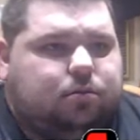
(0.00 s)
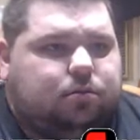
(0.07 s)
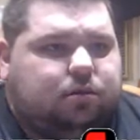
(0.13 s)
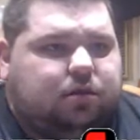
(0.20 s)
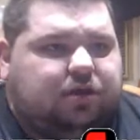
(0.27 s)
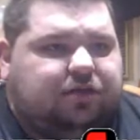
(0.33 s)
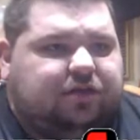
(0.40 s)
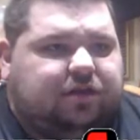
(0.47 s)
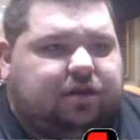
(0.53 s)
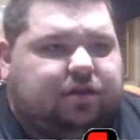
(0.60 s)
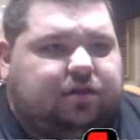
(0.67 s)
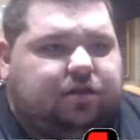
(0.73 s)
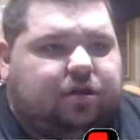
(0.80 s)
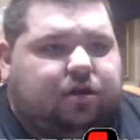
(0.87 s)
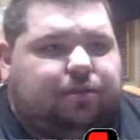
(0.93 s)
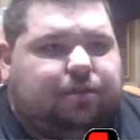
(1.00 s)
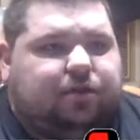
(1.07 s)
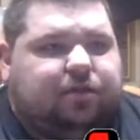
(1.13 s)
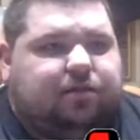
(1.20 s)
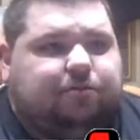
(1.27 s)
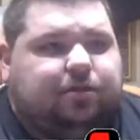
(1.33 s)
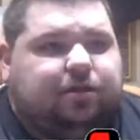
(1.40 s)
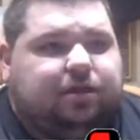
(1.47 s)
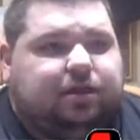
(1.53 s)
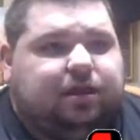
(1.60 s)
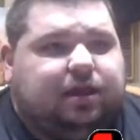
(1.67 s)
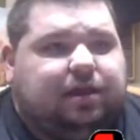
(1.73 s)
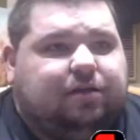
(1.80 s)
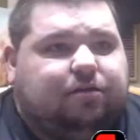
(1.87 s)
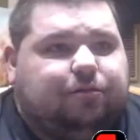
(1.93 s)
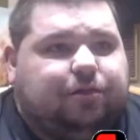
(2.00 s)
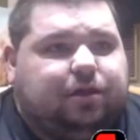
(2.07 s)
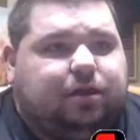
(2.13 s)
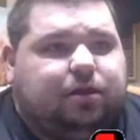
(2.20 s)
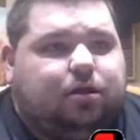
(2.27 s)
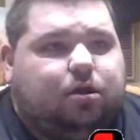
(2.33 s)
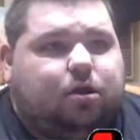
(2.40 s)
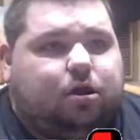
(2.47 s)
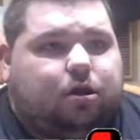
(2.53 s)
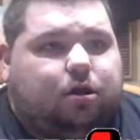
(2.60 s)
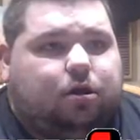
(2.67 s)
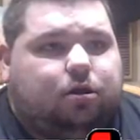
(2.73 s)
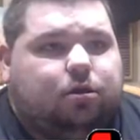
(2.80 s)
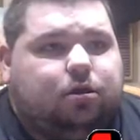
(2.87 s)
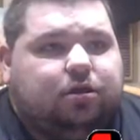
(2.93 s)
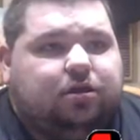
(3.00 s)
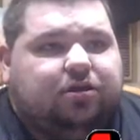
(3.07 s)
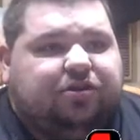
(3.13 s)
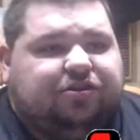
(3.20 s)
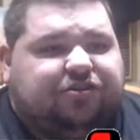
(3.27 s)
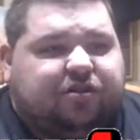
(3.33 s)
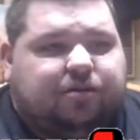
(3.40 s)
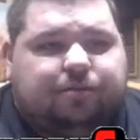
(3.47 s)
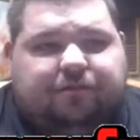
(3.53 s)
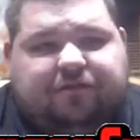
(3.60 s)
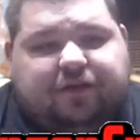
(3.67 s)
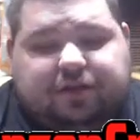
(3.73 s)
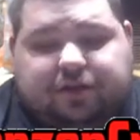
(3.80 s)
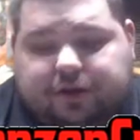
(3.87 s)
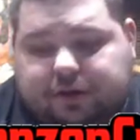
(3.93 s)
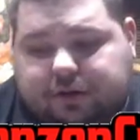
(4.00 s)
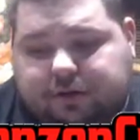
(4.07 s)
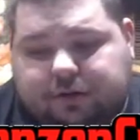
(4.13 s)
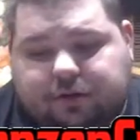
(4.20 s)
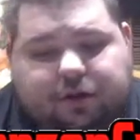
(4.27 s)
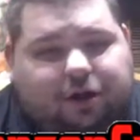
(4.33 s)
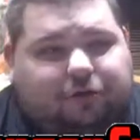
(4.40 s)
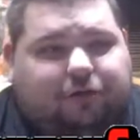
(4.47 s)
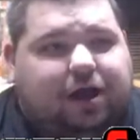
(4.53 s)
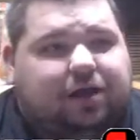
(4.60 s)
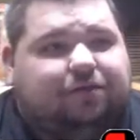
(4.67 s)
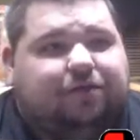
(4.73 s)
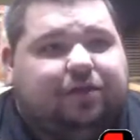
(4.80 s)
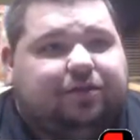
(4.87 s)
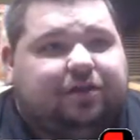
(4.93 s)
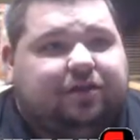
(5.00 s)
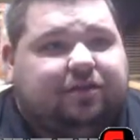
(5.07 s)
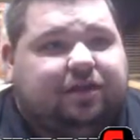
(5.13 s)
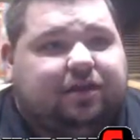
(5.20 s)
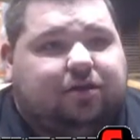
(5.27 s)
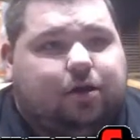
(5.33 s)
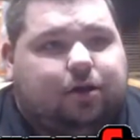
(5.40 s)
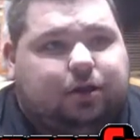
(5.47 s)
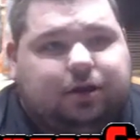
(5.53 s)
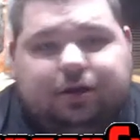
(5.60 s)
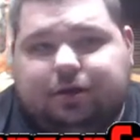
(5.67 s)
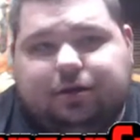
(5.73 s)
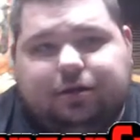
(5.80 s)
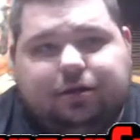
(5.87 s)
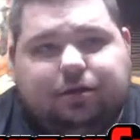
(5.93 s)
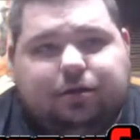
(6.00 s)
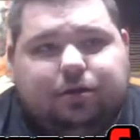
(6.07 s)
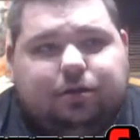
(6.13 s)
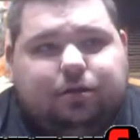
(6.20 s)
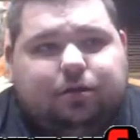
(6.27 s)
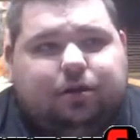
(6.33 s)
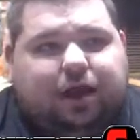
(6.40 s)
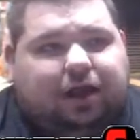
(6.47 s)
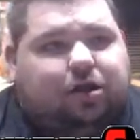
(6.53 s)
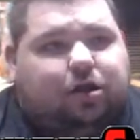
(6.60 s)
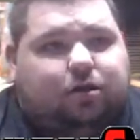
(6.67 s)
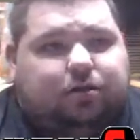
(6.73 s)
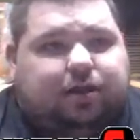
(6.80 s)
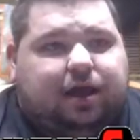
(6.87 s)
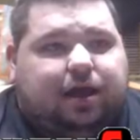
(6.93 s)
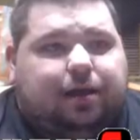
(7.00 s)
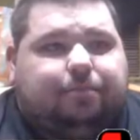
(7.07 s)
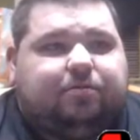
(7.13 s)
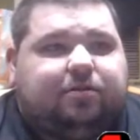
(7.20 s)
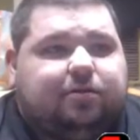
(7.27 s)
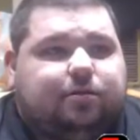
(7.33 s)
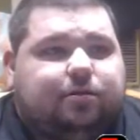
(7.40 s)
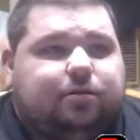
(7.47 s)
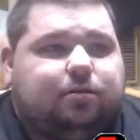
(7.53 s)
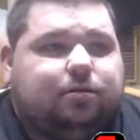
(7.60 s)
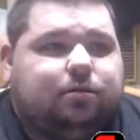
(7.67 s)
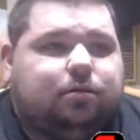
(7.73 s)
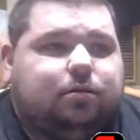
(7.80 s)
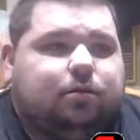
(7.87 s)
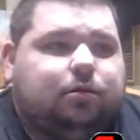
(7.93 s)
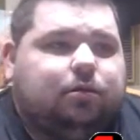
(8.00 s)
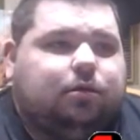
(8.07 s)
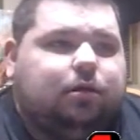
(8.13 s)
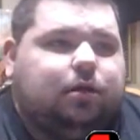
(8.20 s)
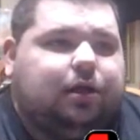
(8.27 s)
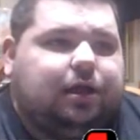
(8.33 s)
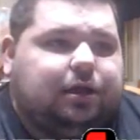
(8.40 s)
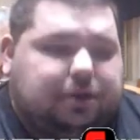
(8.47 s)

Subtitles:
There's another heart piece that we can get after we get our jump feather, our rock feather as they call it. I call it the hops. Alright.